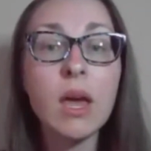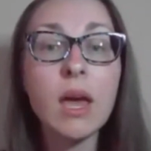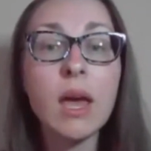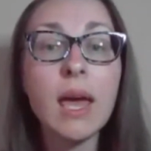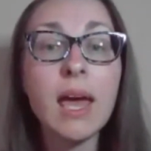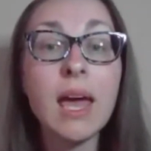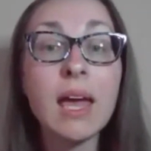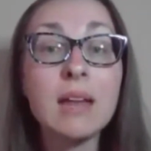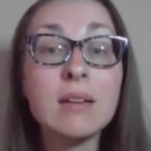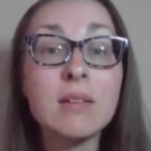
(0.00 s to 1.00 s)

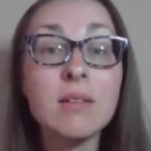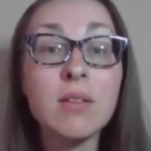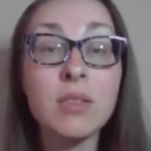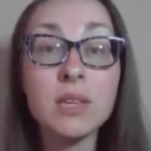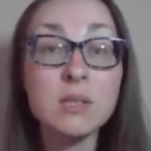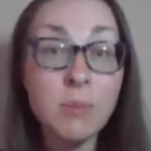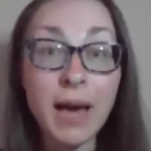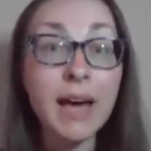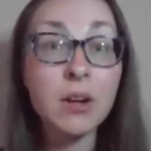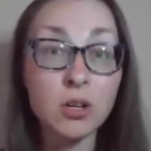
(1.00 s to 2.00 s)
And this
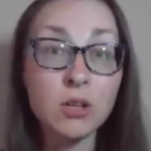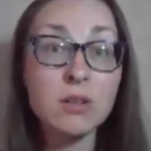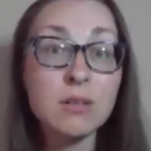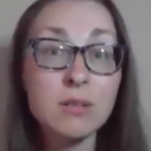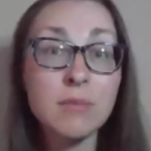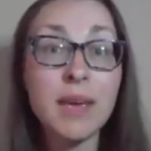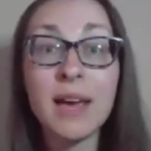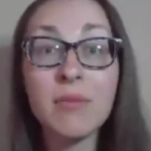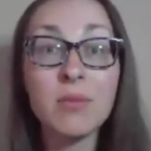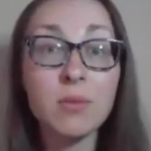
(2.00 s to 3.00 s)
pattern may
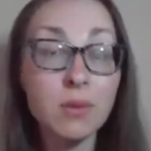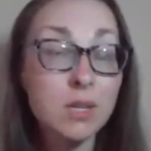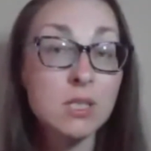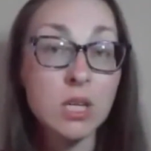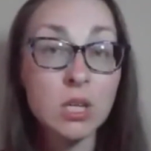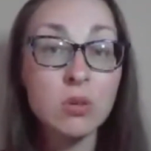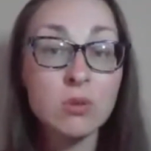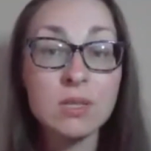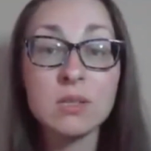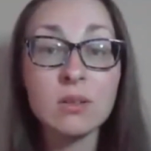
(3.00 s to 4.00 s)
have continued
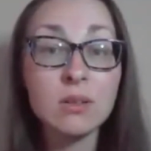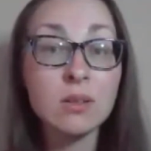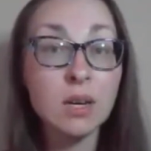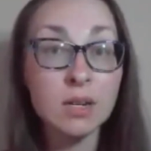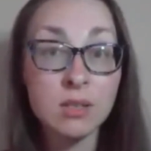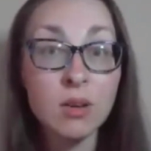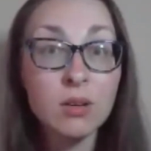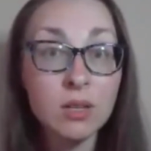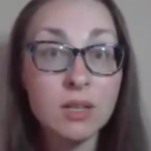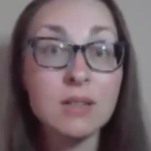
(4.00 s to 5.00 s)
until
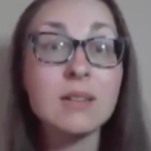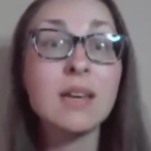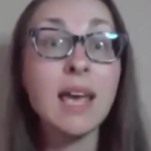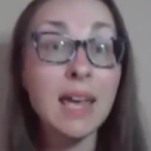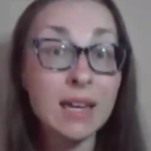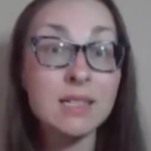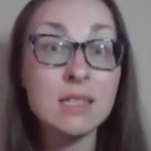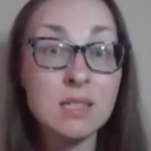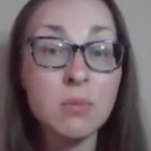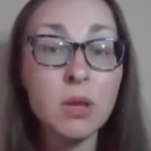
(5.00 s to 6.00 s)
adulthood and
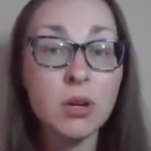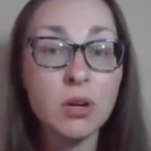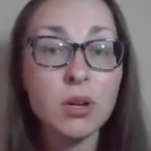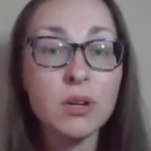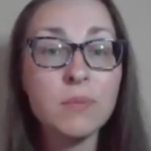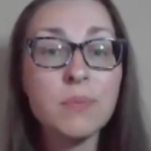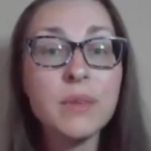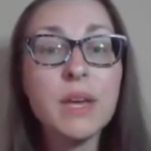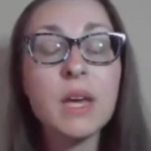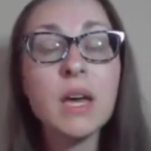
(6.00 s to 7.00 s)
into motherhood.
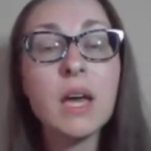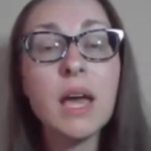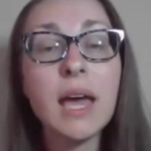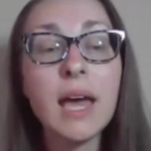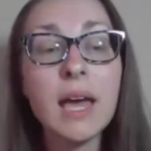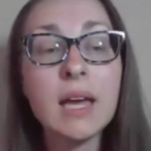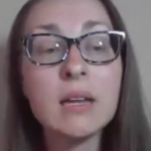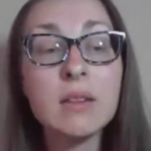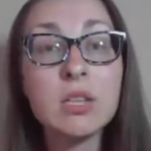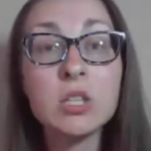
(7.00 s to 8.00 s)
And
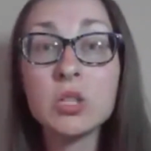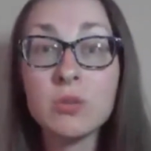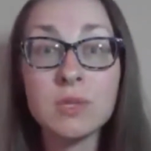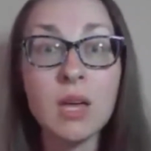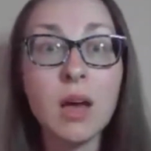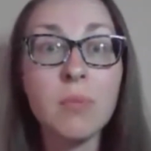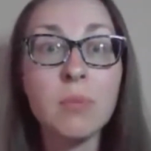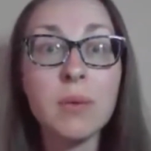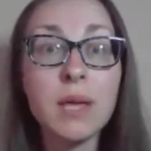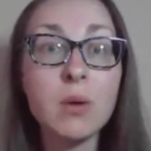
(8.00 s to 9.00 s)
this shows up
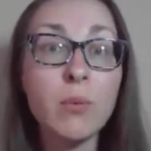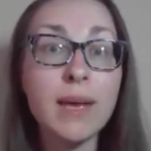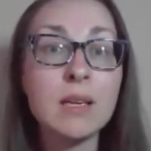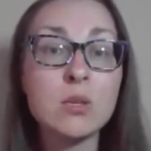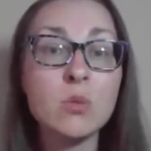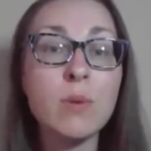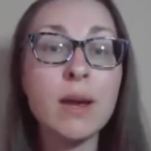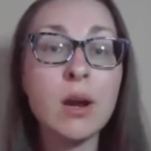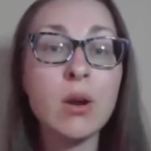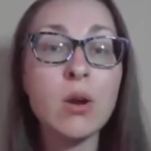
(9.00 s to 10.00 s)
in ways
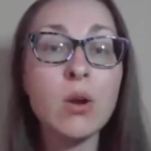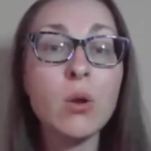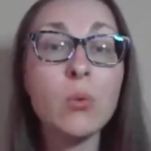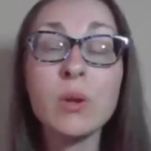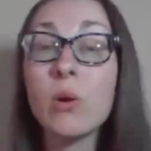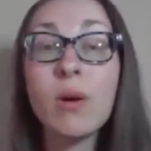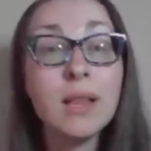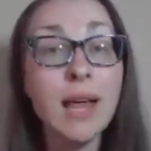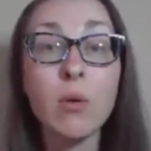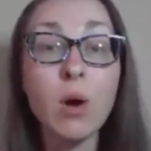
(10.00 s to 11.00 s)
where we don't
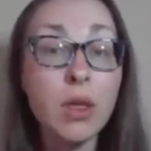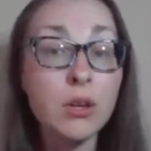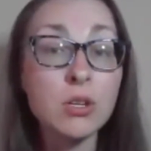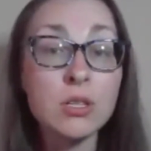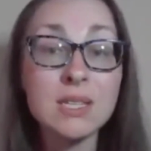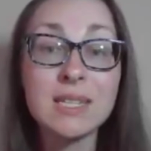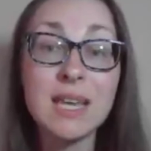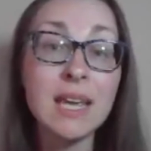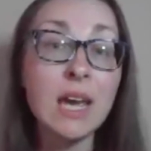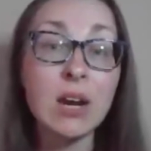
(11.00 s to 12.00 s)
allow others to
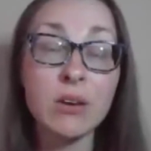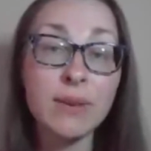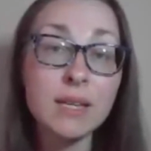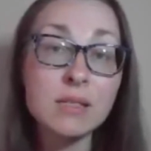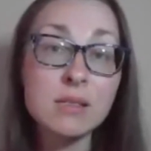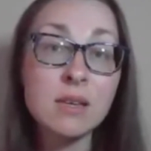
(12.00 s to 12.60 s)
take care of us,